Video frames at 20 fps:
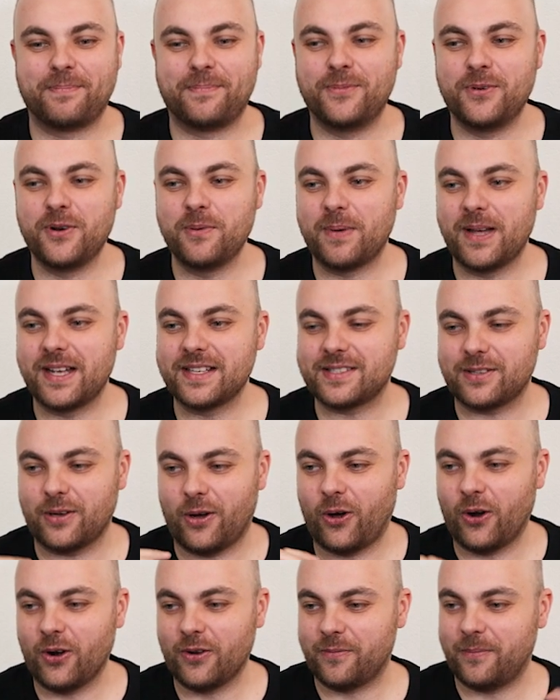rebased
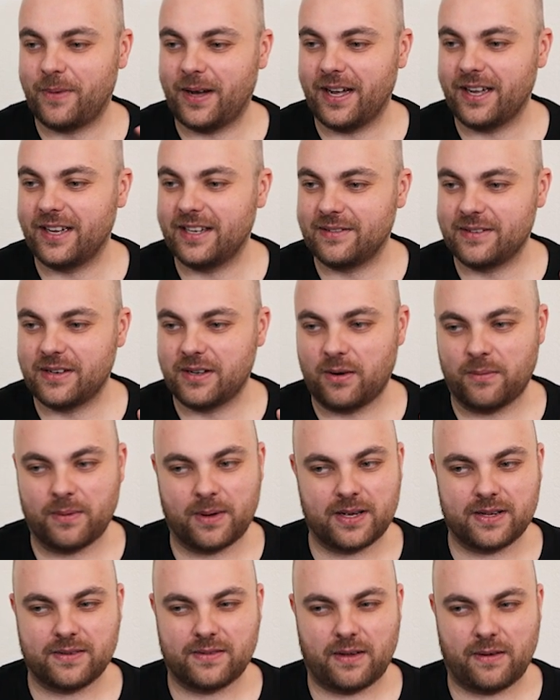all of my,
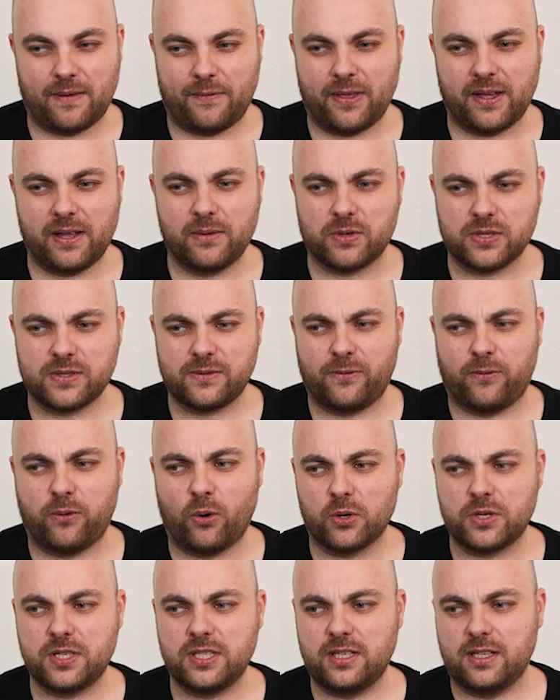I think it was
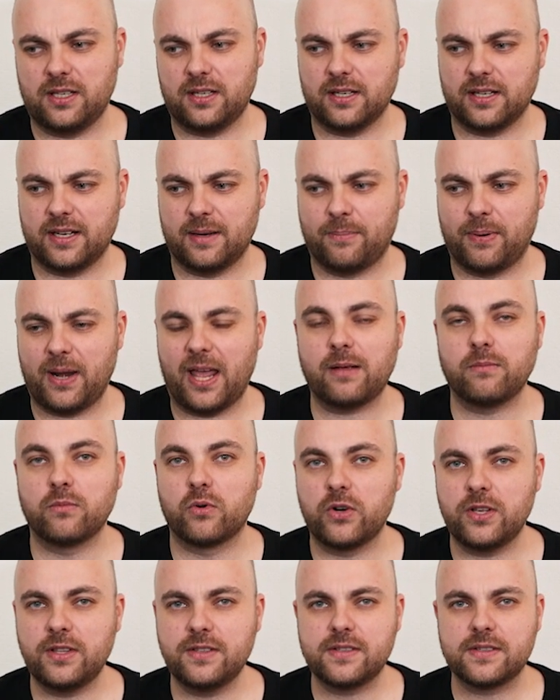40 Plague
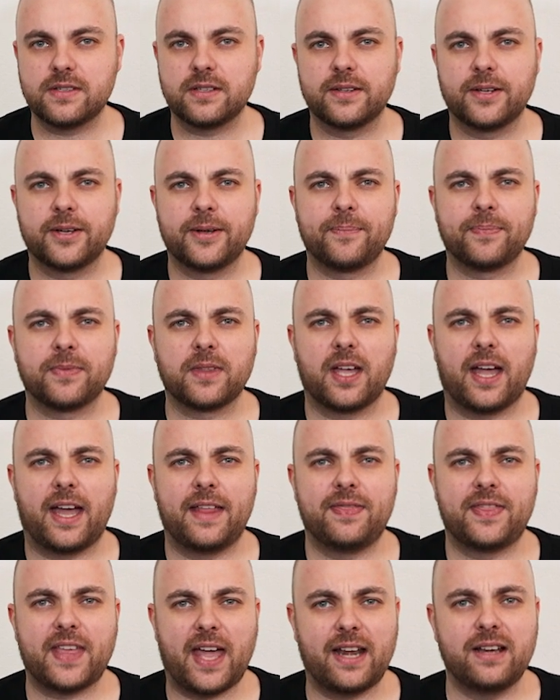Marines,
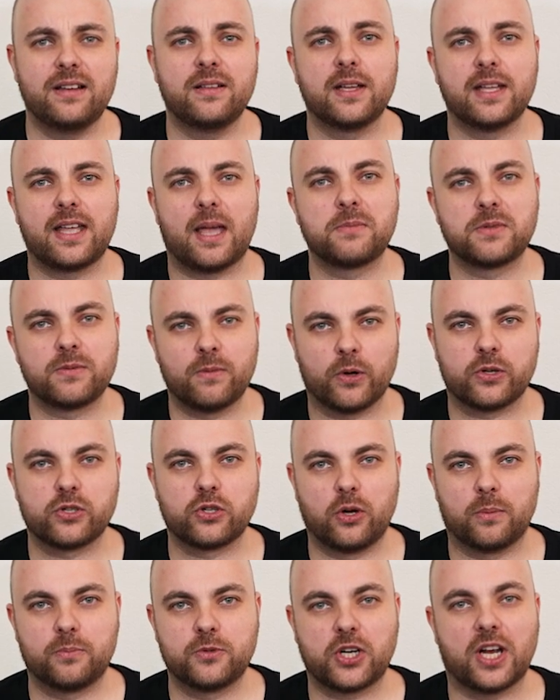and then Games
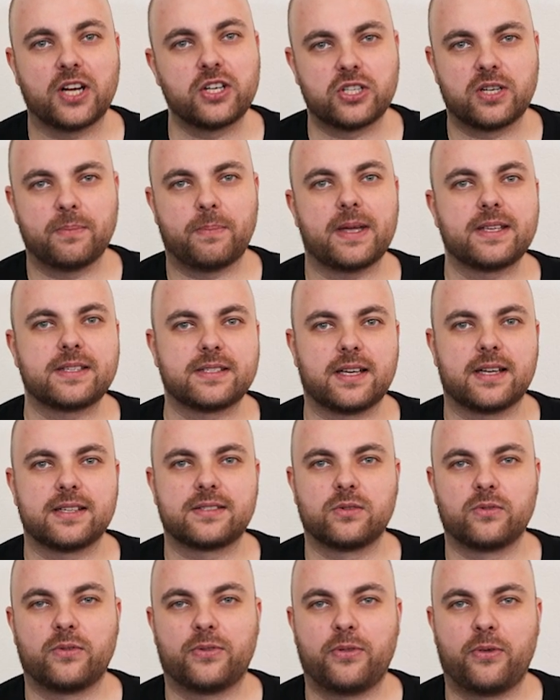Workshop changed the base
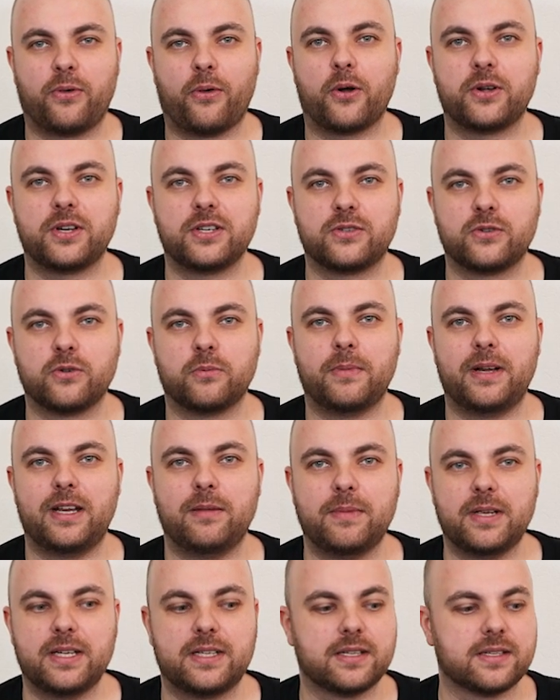size to 32
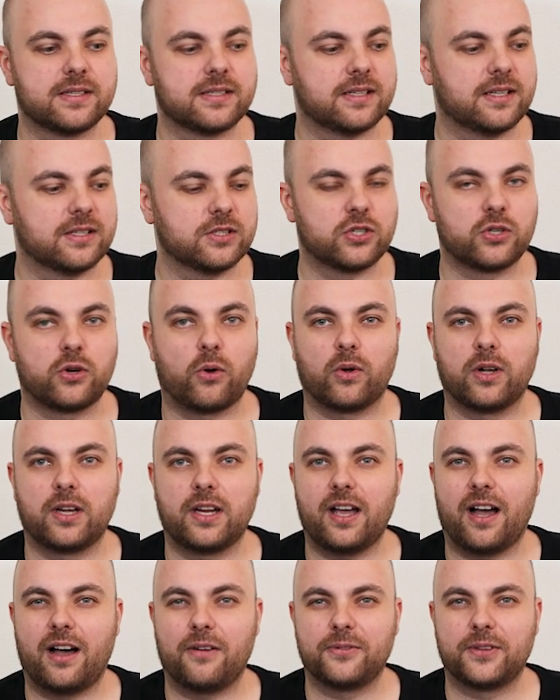millimeters
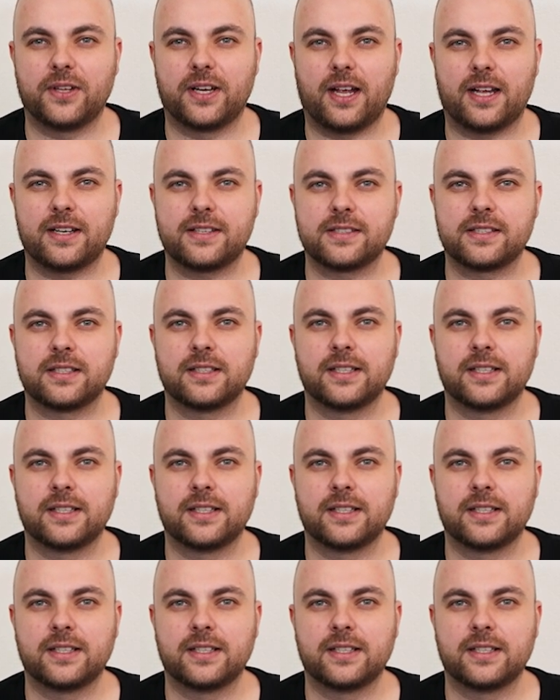shortly after that,